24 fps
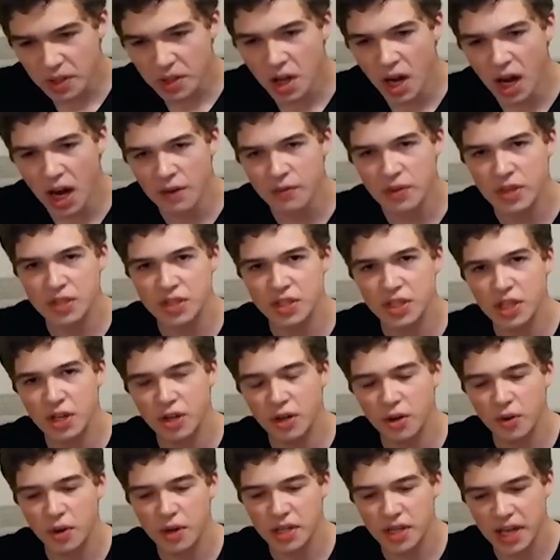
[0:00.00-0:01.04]
obviously you're
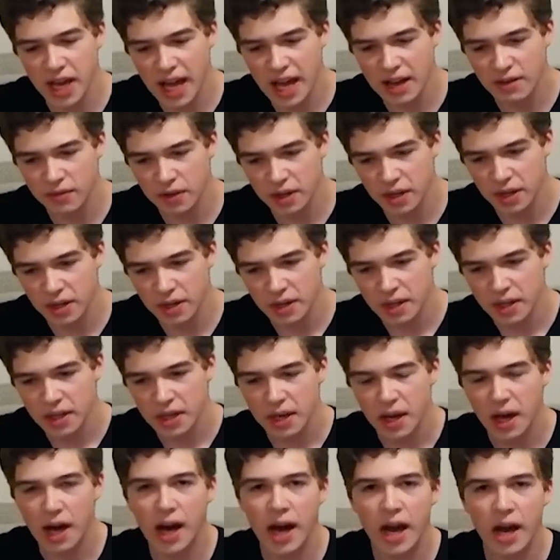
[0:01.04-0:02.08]
going to have a
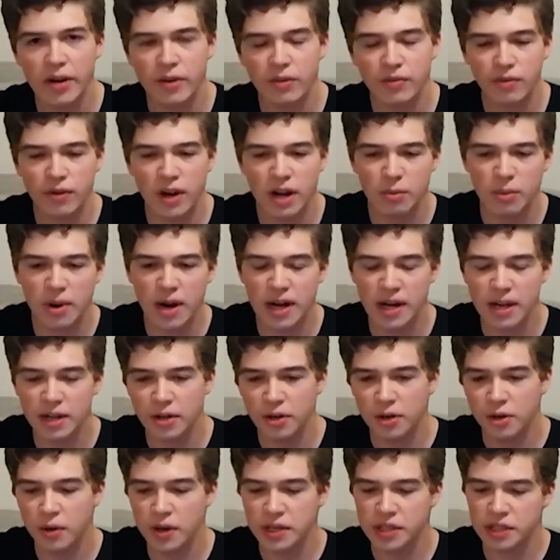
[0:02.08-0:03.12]
higher frame rate, and
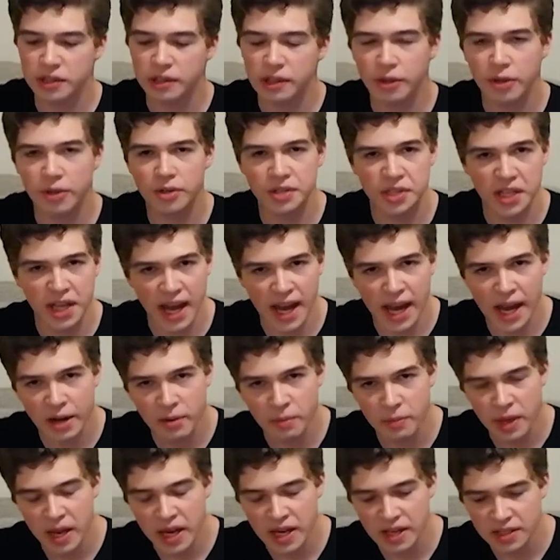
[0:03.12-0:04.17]
you're going to learn to
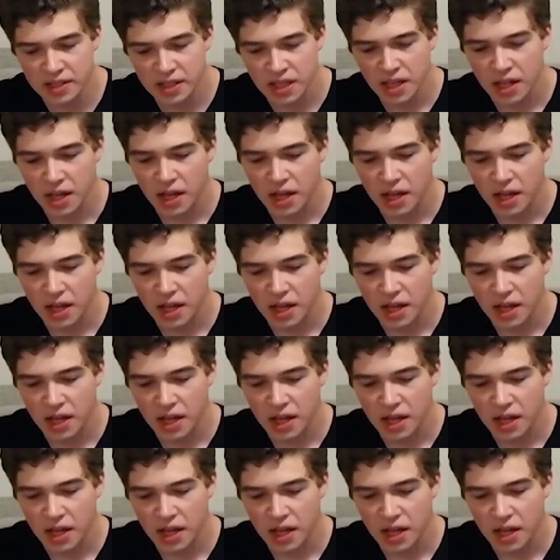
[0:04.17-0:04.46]
animate